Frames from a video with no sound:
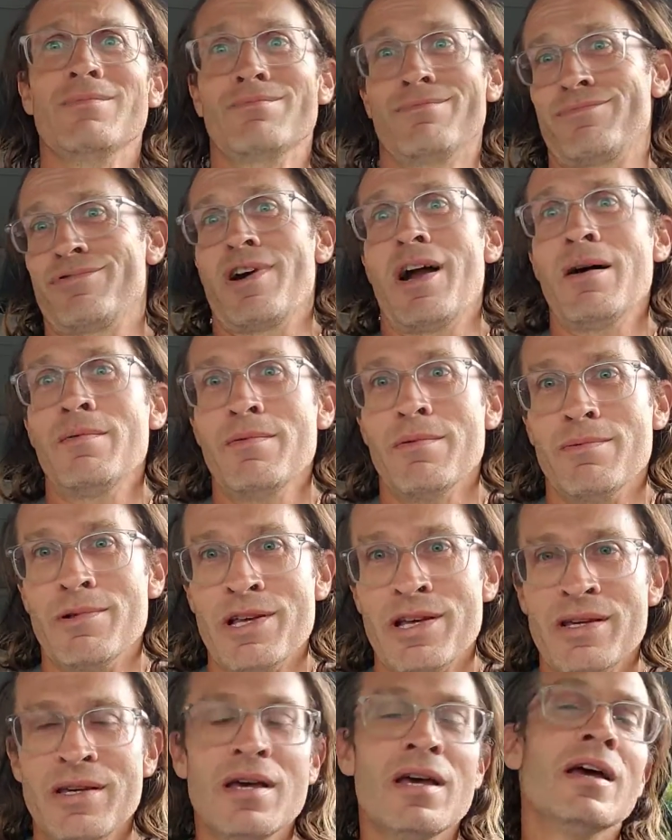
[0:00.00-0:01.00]

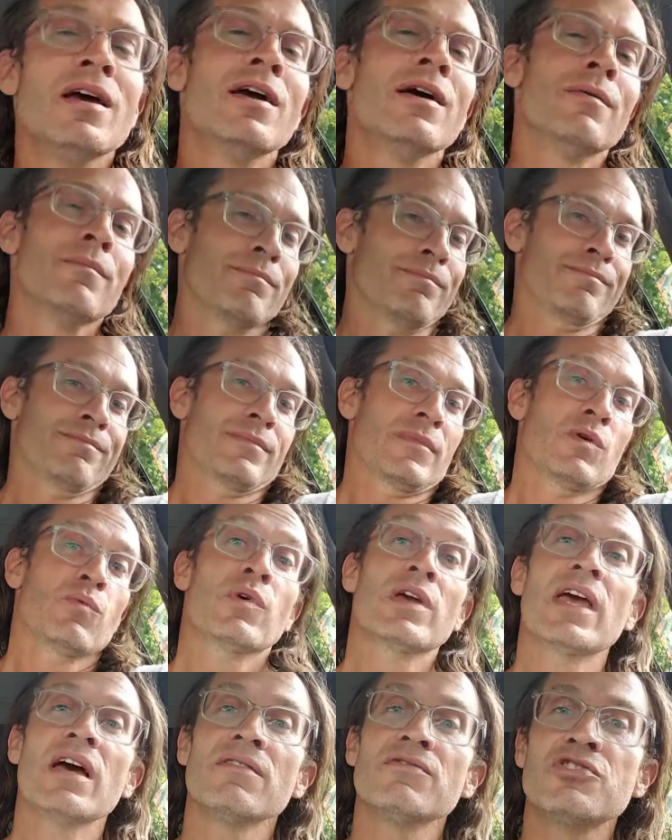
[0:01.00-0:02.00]
Probably.
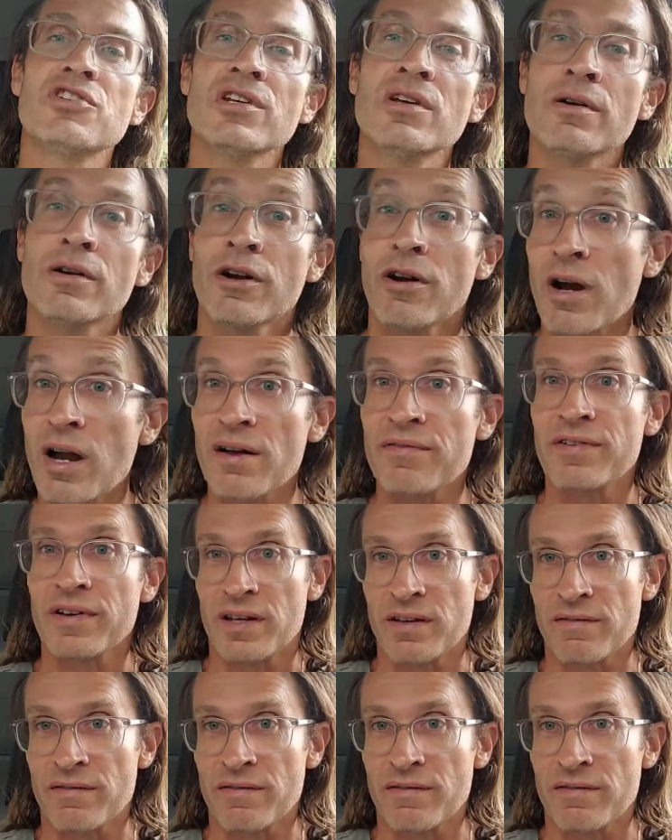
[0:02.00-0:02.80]
We have geographic